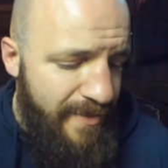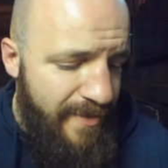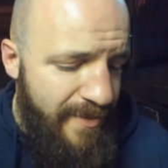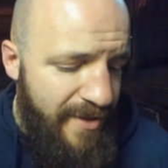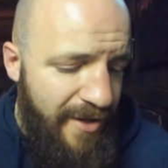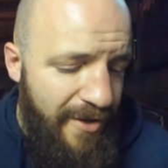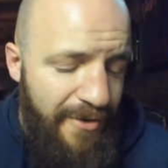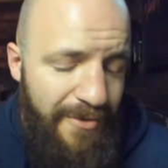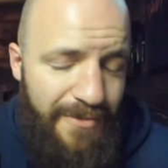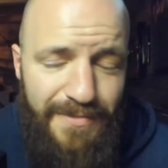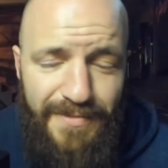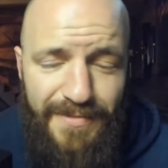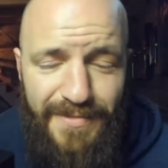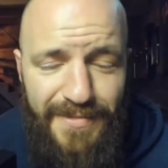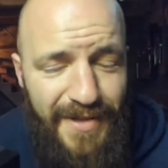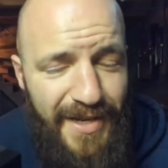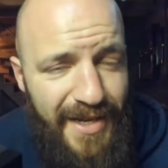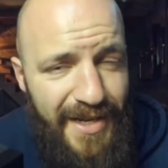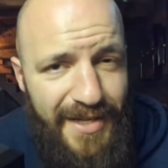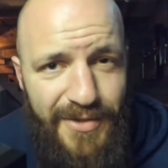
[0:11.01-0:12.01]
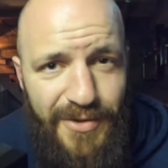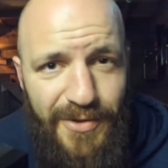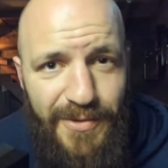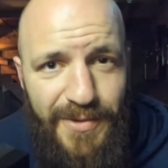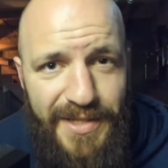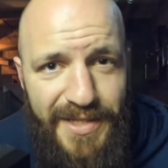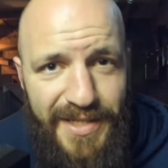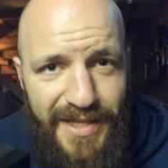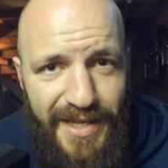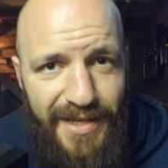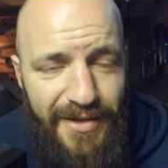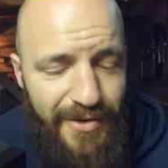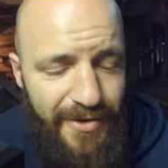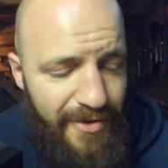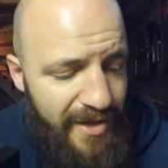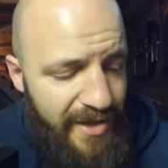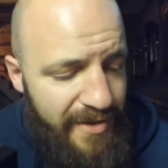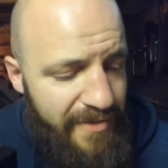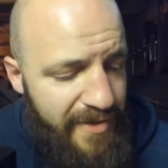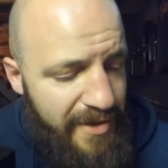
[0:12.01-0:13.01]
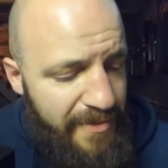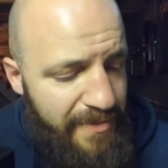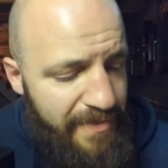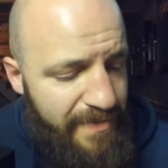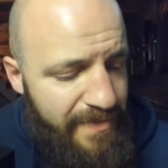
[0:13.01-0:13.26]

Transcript: So as always, take it or leave it.